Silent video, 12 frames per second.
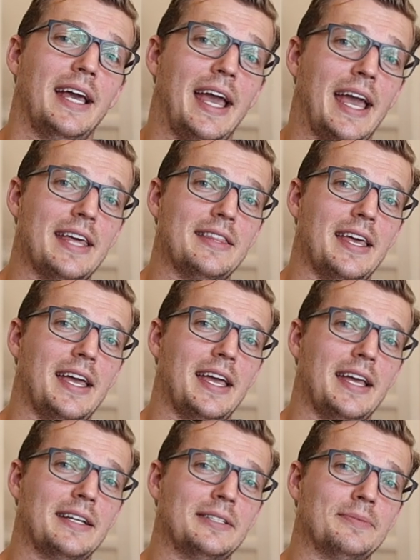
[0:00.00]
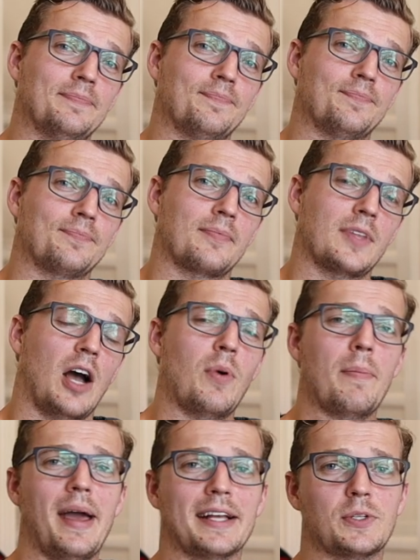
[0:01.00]
And then I
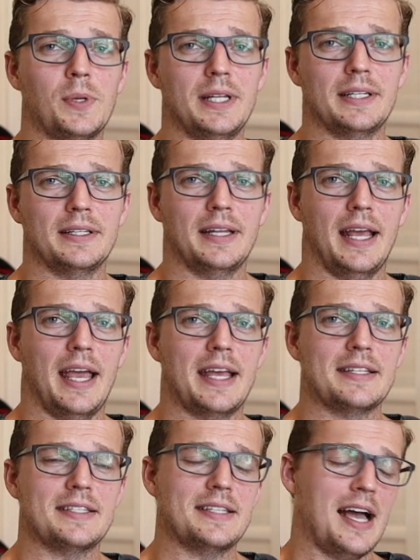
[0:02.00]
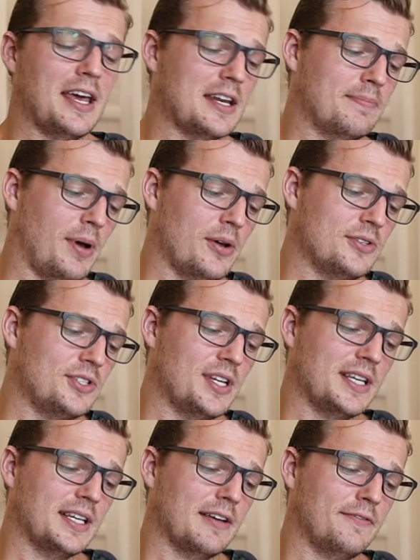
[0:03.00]
went back to it and started
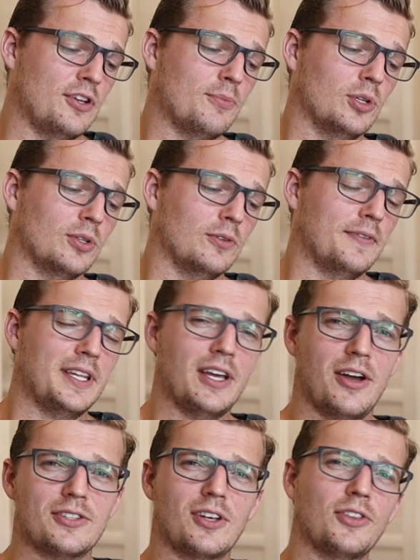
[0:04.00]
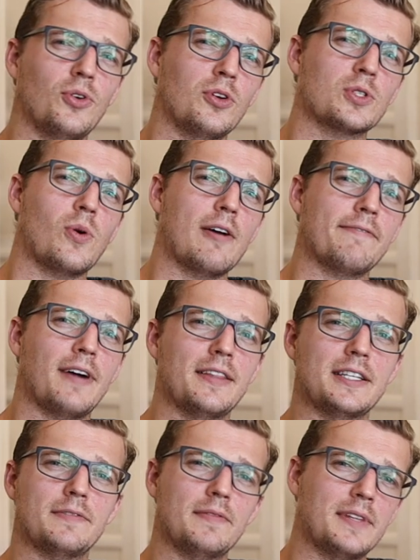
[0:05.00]
posting a few more little videos. I thought it was quite
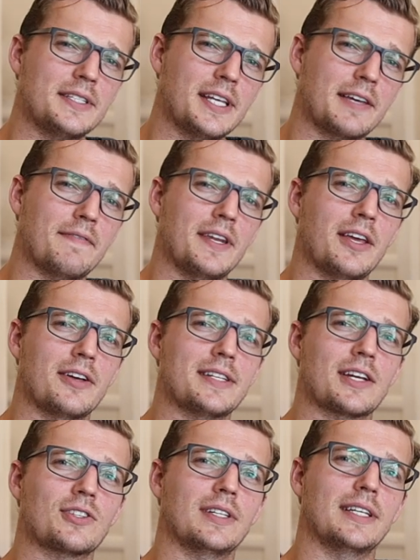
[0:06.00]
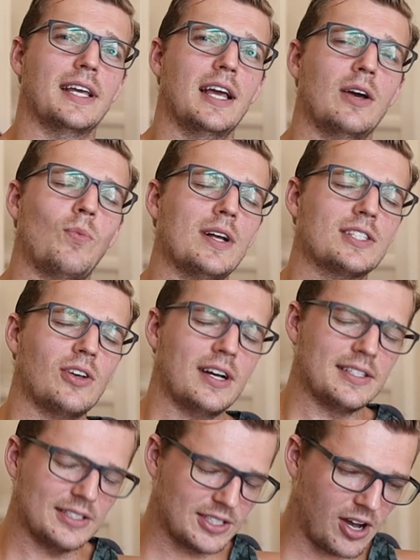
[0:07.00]
fun, these 15-second videos actually, once
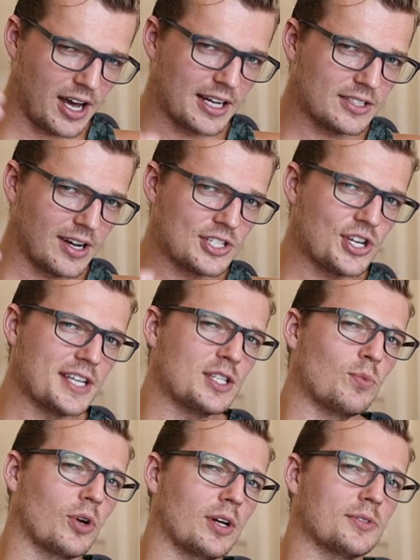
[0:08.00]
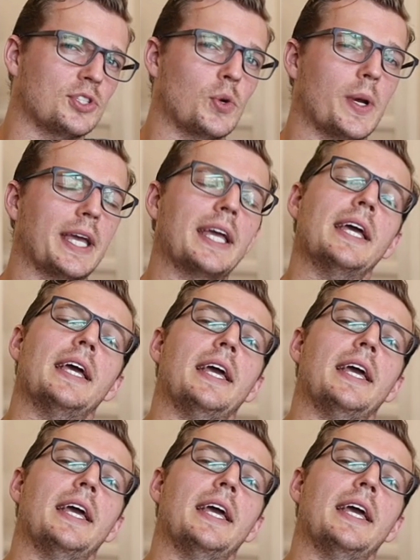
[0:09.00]
I kind of digested what I was doing.